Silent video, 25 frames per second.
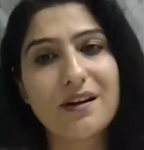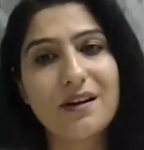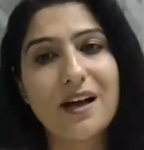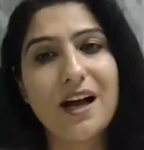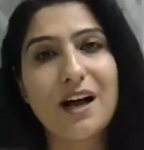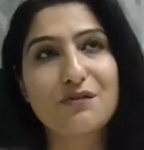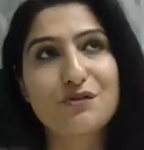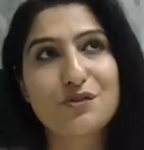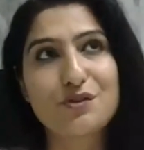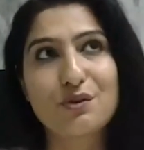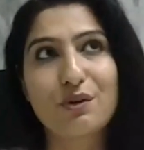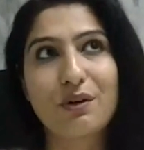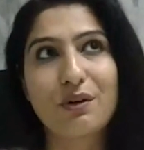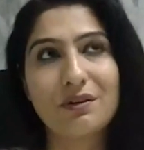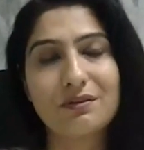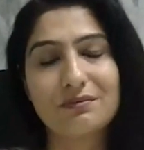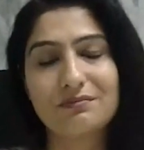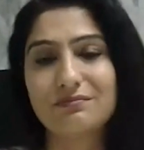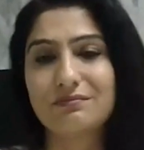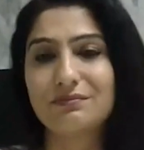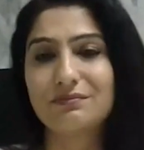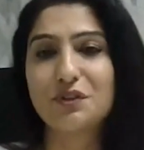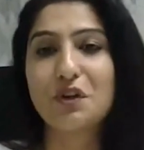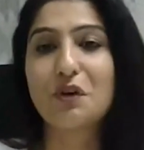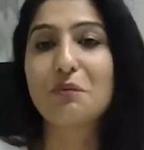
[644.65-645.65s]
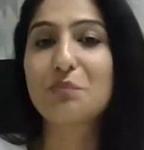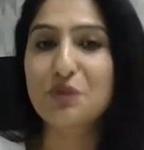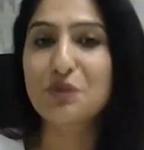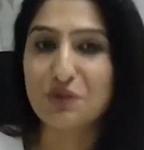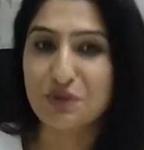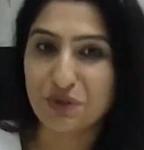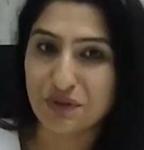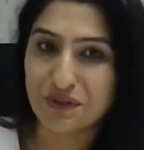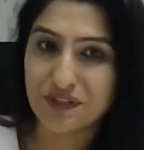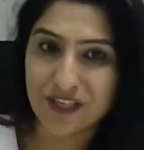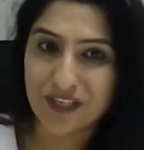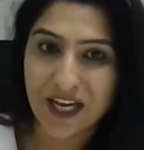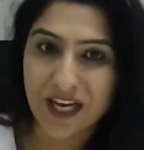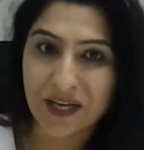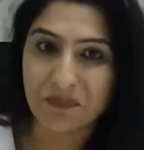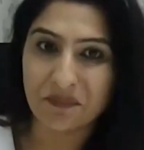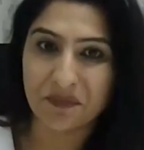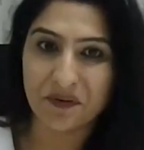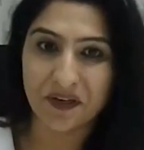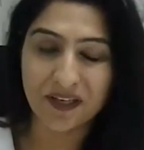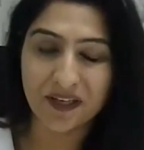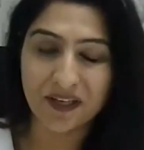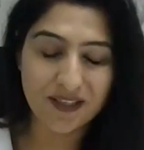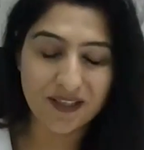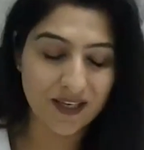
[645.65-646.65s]
After all, you're putting your time,
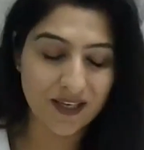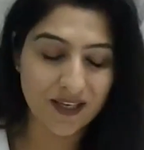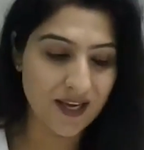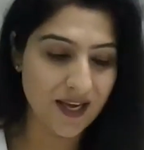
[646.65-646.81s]
right?